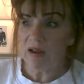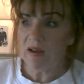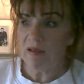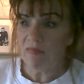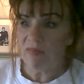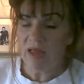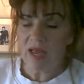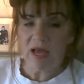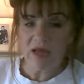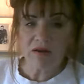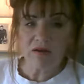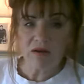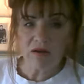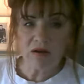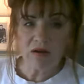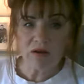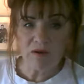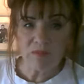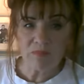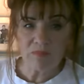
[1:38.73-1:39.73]
and
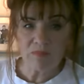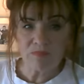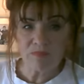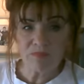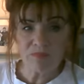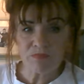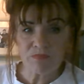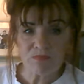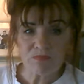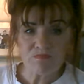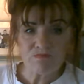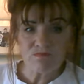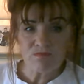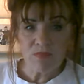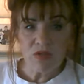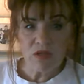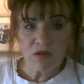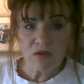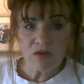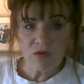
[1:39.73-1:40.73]
that
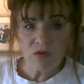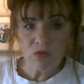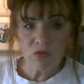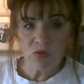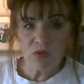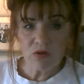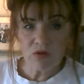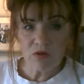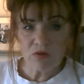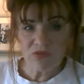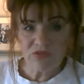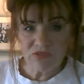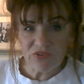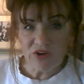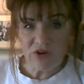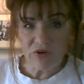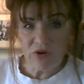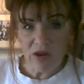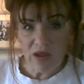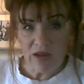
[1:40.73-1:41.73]
will
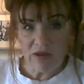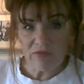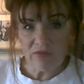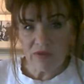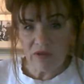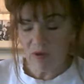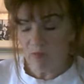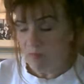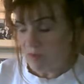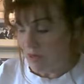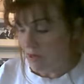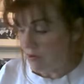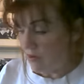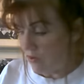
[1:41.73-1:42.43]
sterilize it a bit.